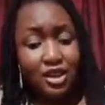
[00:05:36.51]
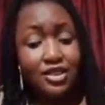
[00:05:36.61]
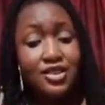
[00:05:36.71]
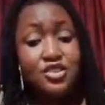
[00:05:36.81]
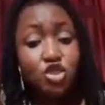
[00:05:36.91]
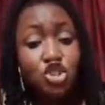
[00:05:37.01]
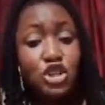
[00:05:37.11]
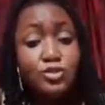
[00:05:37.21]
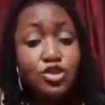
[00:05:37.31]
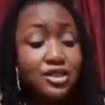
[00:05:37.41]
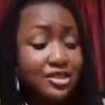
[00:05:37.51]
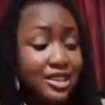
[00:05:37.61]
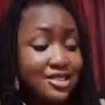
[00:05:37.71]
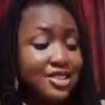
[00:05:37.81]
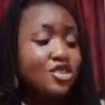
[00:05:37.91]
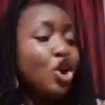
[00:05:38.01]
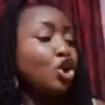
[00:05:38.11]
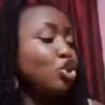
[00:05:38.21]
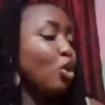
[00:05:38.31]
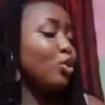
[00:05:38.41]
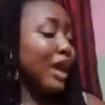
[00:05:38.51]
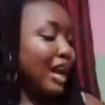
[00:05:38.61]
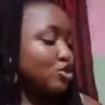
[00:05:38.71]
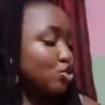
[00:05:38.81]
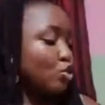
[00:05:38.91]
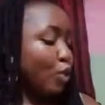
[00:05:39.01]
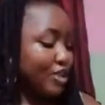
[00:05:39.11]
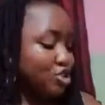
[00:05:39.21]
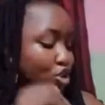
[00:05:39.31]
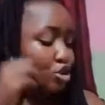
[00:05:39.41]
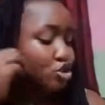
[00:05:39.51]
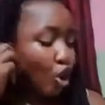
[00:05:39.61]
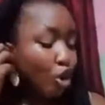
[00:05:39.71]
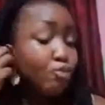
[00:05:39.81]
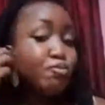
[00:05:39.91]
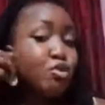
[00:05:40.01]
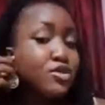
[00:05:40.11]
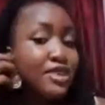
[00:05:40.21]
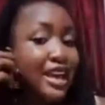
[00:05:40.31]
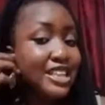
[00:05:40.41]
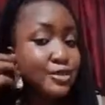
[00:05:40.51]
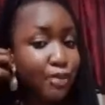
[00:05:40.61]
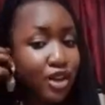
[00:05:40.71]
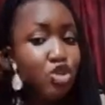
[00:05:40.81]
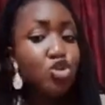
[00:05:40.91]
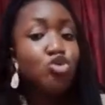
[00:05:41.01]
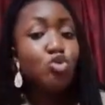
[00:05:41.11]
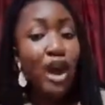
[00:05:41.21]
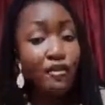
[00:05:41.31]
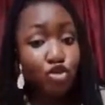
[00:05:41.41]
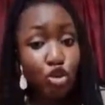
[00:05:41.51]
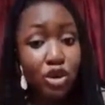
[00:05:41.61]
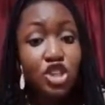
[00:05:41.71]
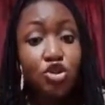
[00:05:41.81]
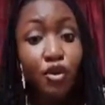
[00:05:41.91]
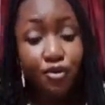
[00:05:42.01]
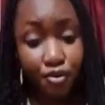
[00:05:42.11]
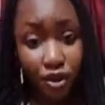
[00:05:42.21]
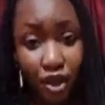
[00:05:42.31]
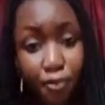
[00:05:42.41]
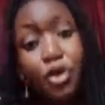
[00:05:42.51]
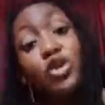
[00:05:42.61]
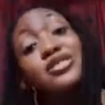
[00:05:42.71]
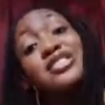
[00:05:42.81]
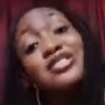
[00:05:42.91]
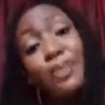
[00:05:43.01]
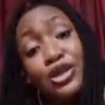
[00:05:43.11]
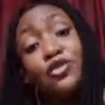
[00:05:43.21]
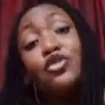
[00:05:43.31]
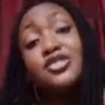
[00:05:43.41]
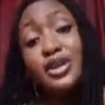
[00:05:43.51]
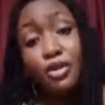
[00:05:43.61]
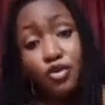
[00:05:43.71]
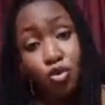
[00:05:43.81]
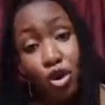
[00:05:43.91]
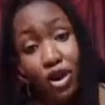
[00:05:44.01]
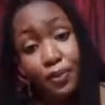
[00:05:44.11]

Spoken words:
This is on JAMB 2006. They will ask you questions on books they expect you to have knowledge of because it's part of your scheme of work.